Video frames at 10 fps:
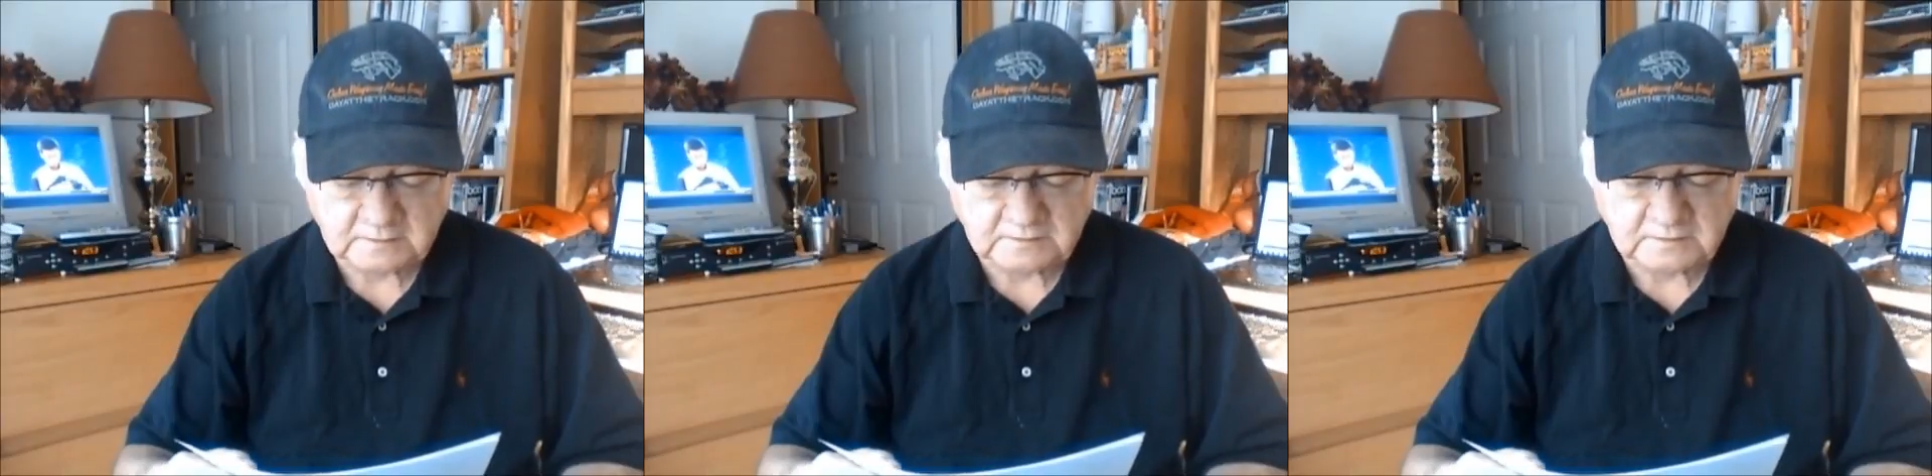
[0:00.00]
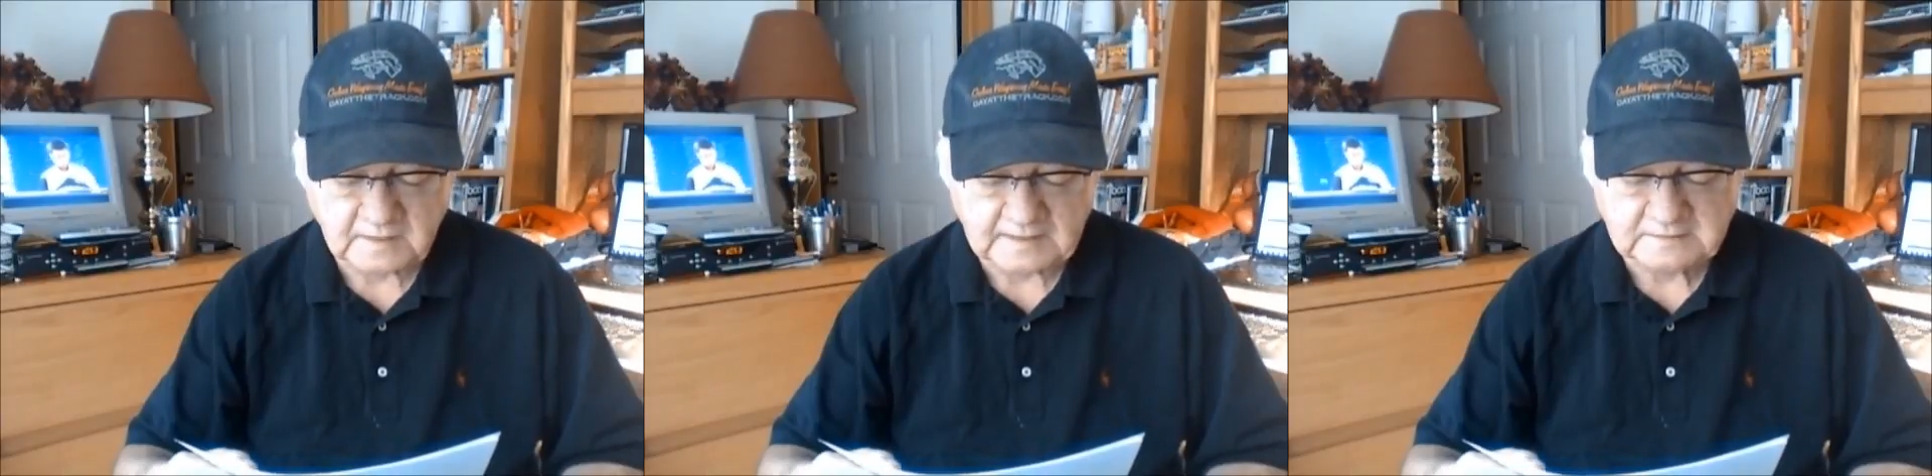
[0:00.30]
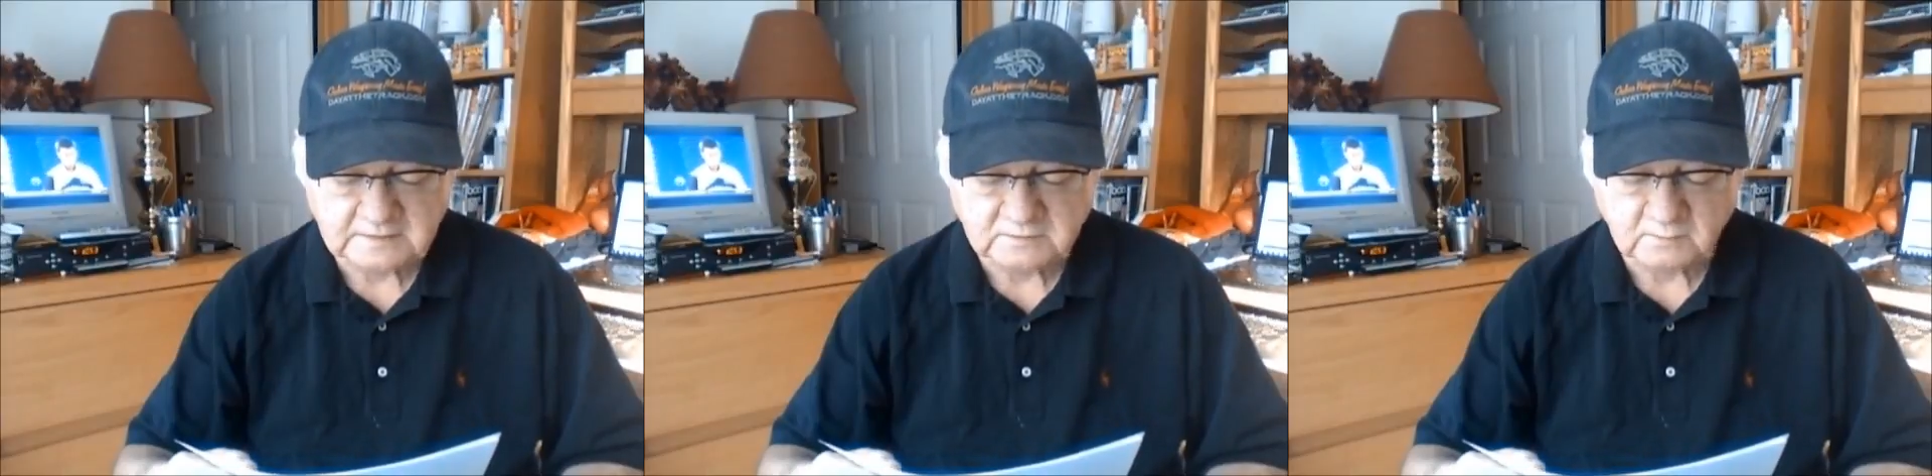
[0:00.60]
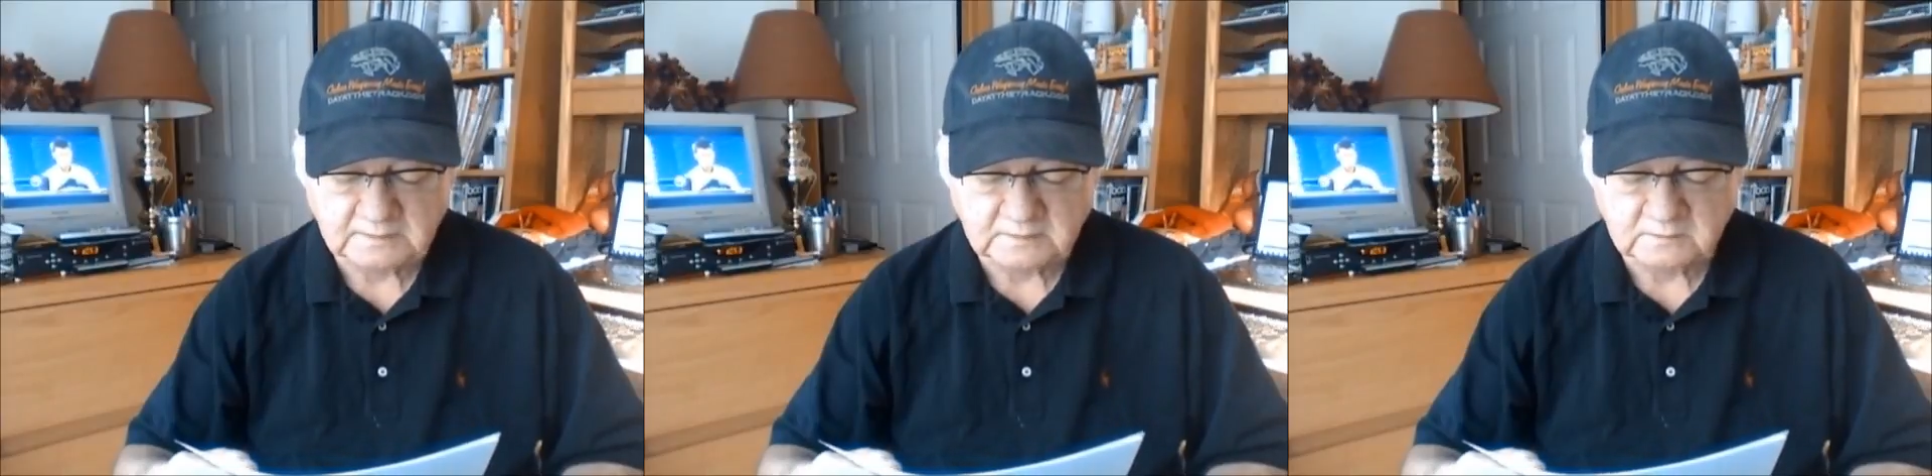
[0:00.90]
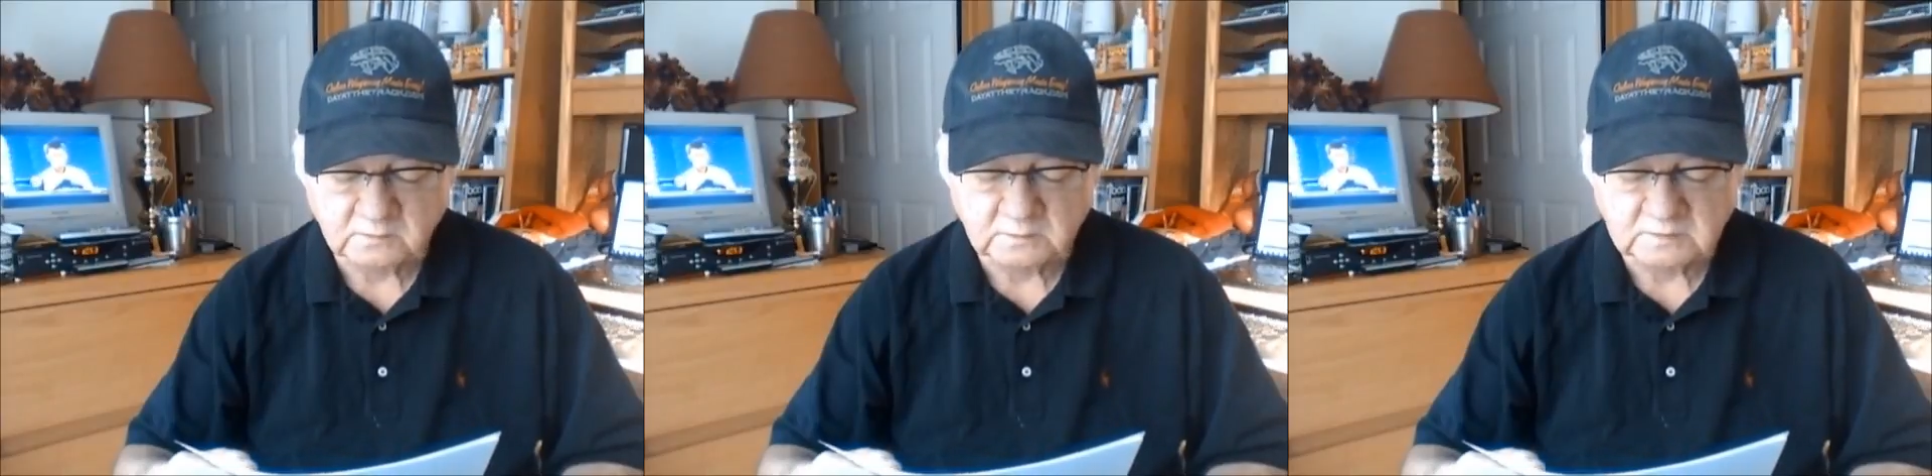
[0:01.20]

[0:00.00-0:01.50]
in his last six races, which